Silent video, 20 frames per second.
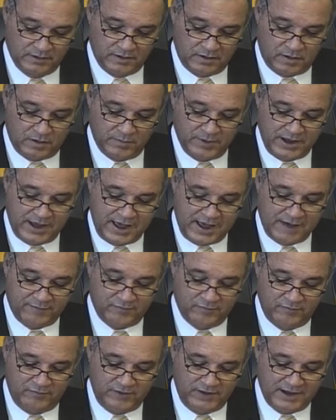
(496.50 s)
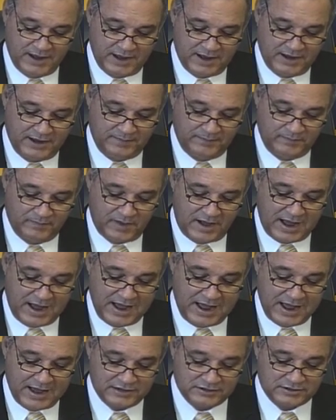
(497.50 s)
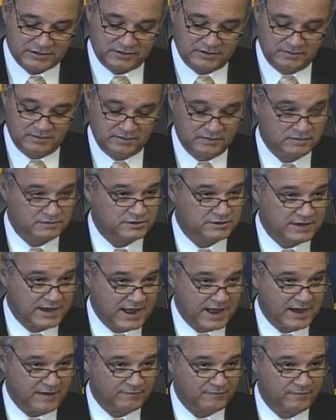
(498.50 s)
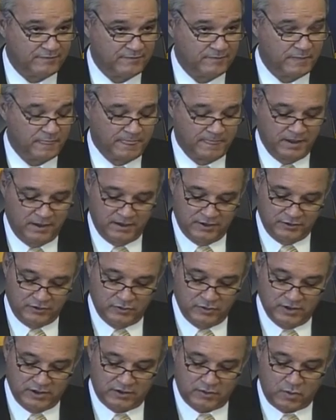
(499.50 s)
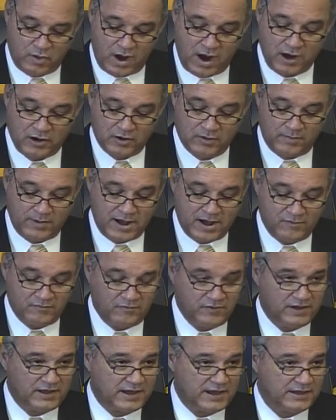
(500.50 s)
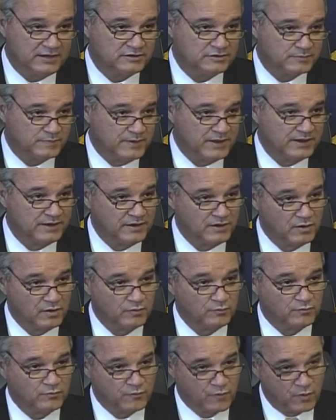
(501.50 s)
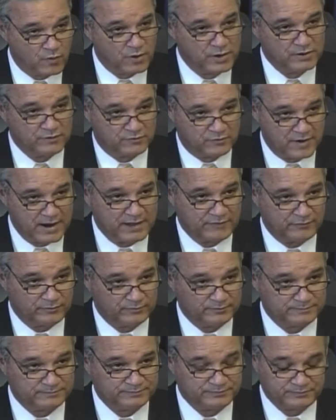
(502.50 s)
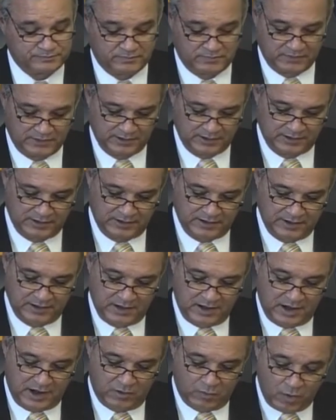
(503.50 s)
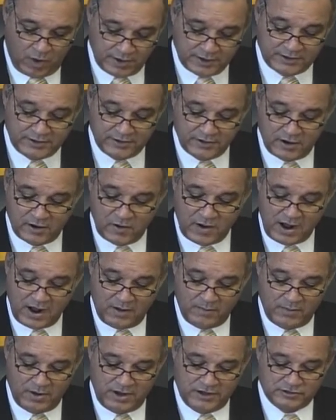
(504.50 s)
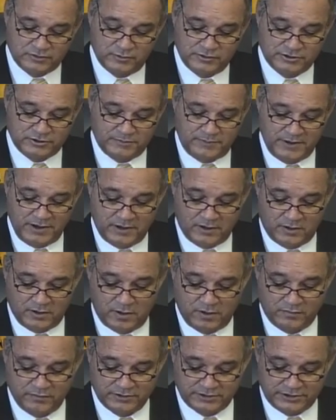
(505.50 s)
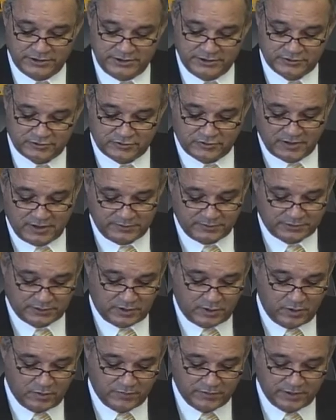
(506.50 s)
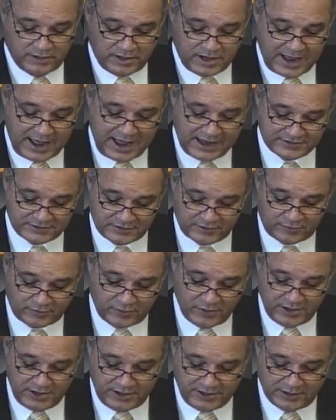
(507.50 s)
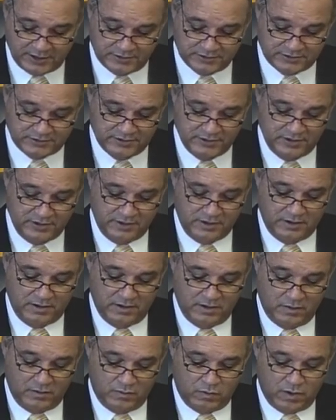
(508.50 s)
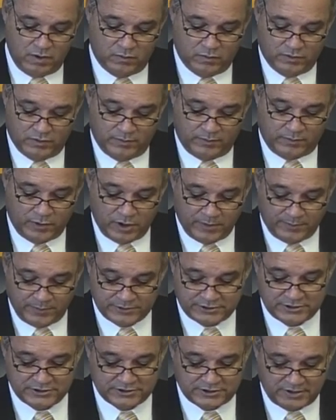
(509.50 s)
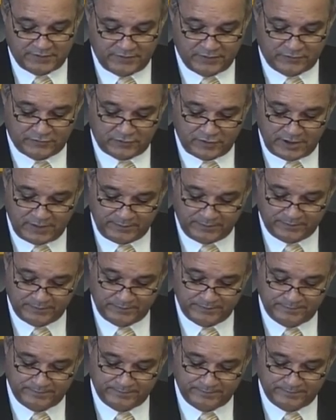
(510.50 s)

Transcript: on behalf of VA, I asked staff to inquire about VA's spending on foreign travel. I wanted to know how much was spent on overseas trips over the last 3 years. What were the purposes of the trip,